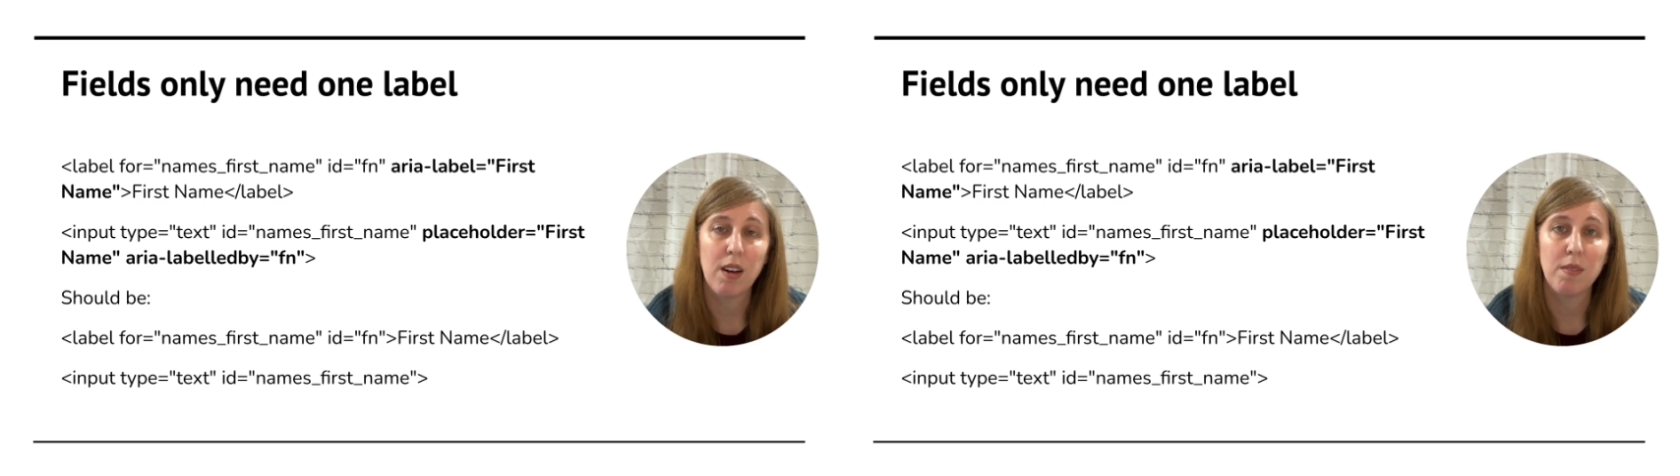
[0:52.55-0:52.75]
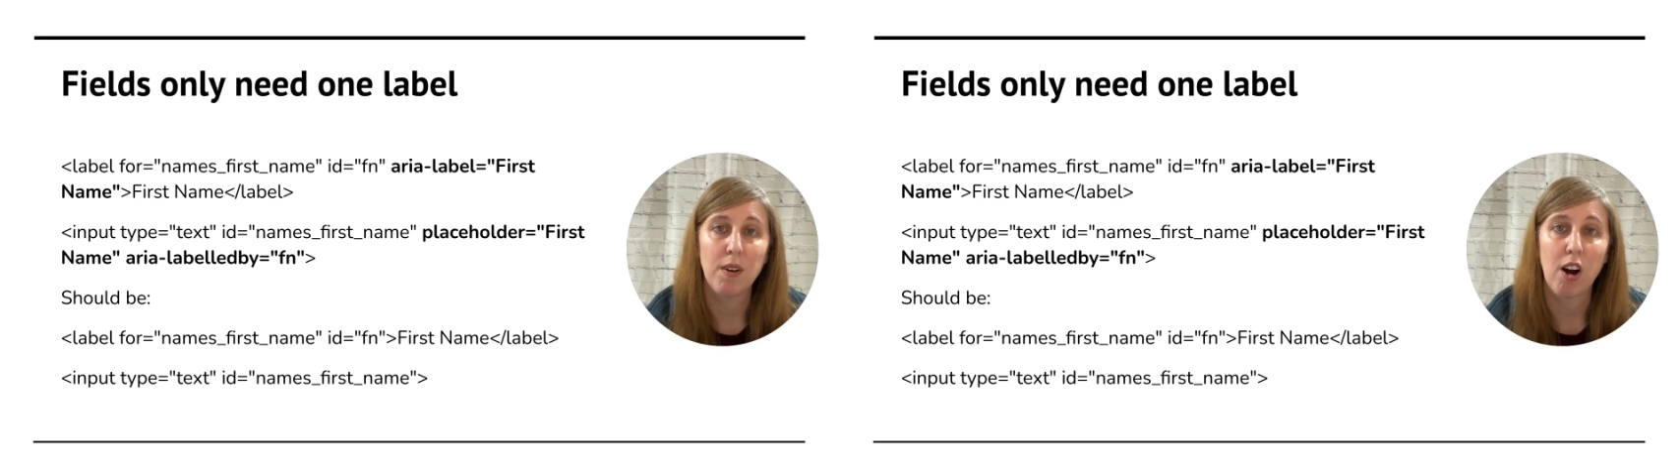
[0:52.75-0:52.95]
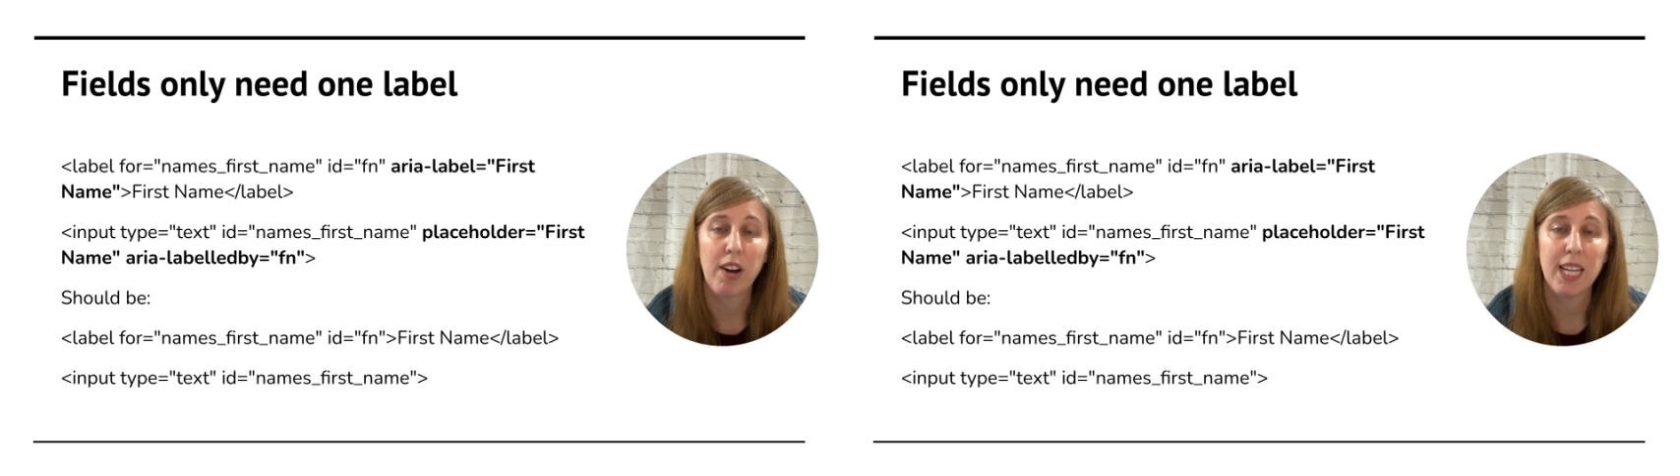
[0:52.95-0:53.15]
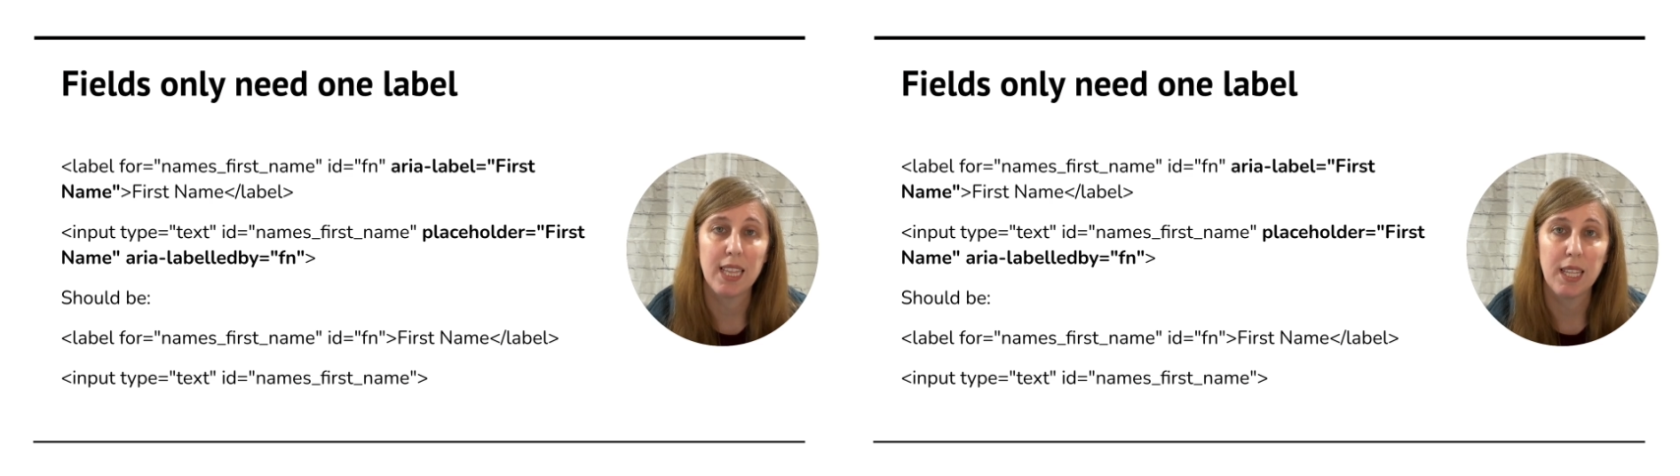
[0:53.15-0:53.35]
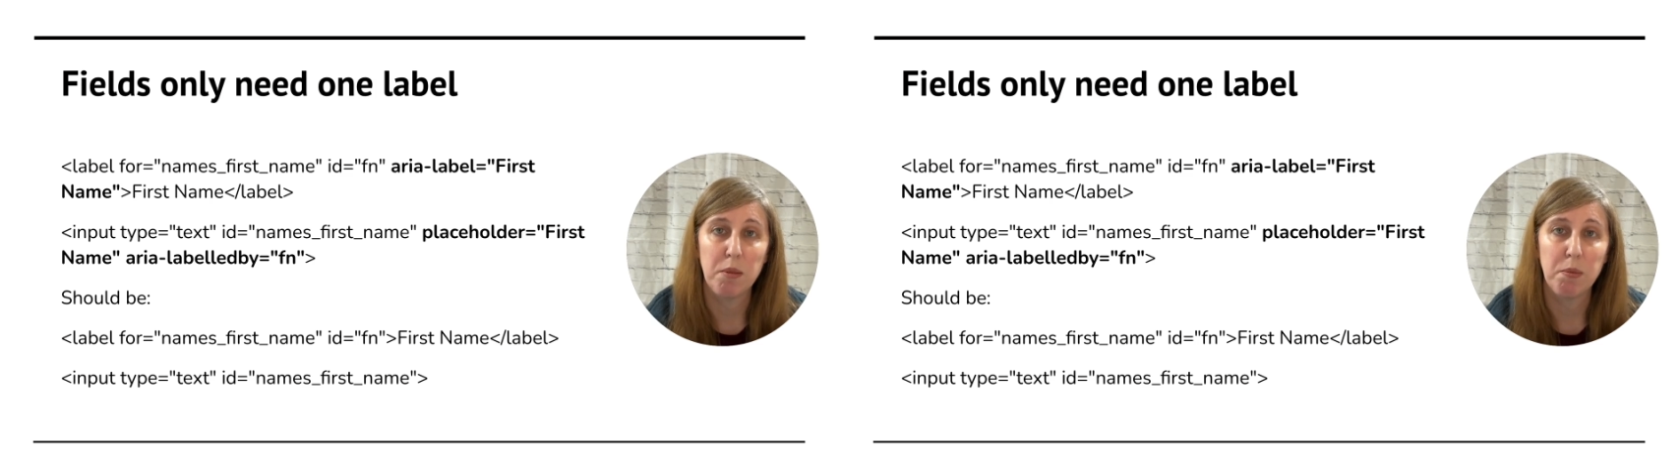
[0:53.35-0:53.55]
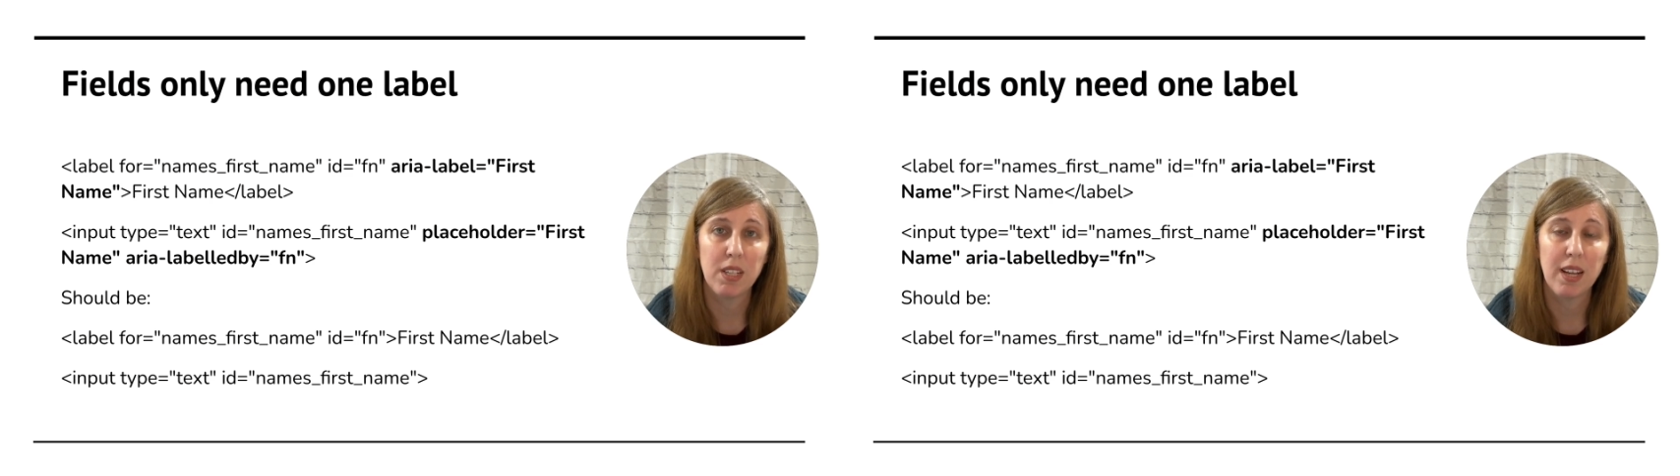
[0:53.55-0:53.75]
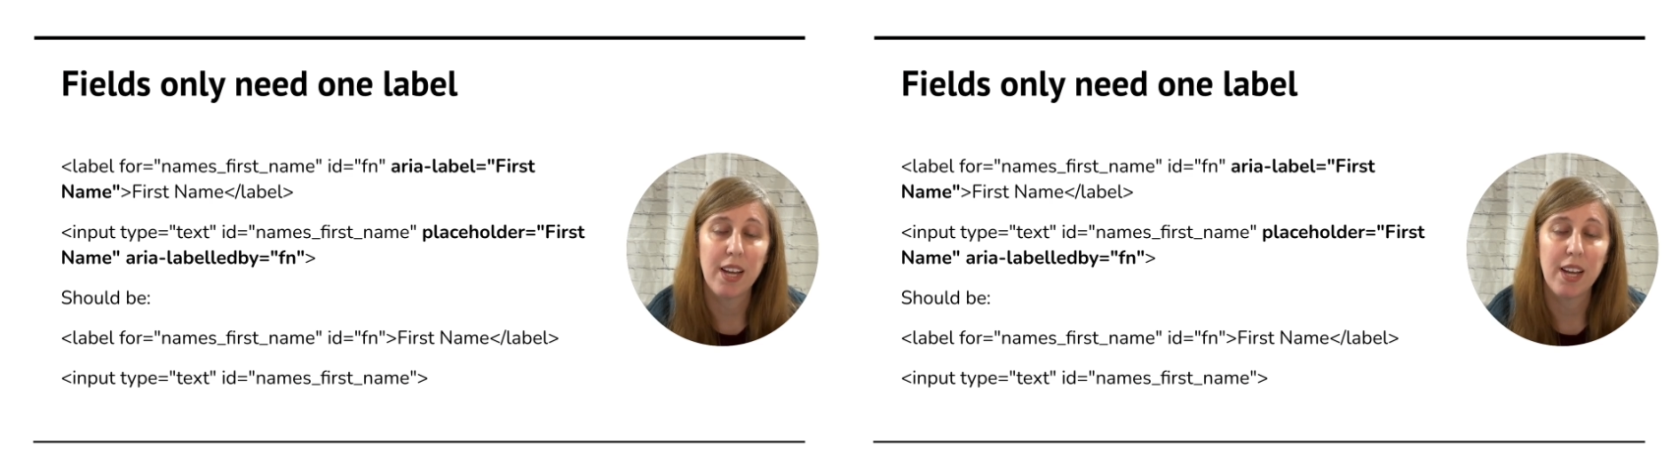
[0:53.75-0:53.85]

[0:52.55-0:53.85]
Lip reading: of ARIA label